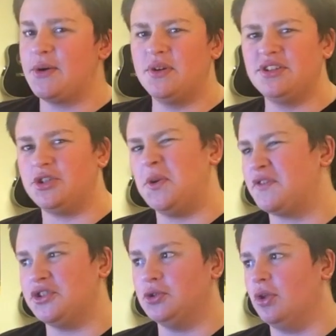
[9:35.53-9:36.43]
I wouldn't do it
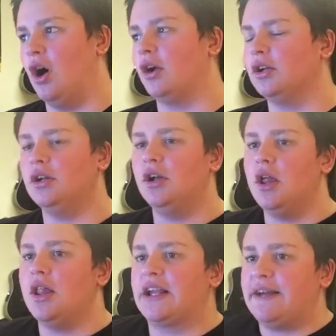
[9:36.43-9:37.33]
for too long.
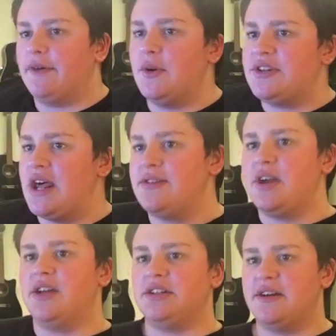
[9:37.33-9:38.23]
Like, I've always had
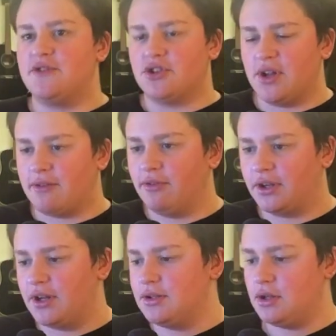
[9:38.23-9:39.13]
the idea of just, like,
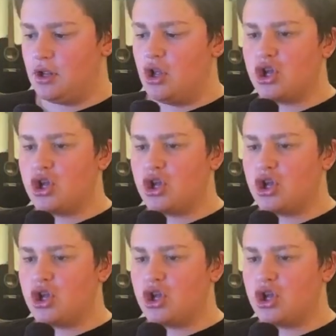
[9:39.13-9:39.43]
freaking